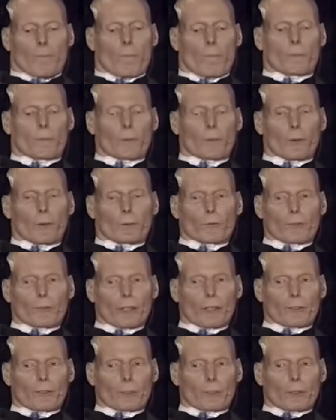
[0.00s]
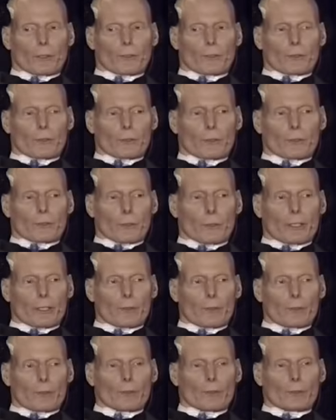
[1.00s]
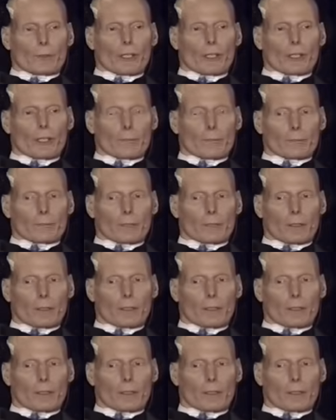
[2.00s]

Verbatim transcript: The old phrase was, treat 'em and them.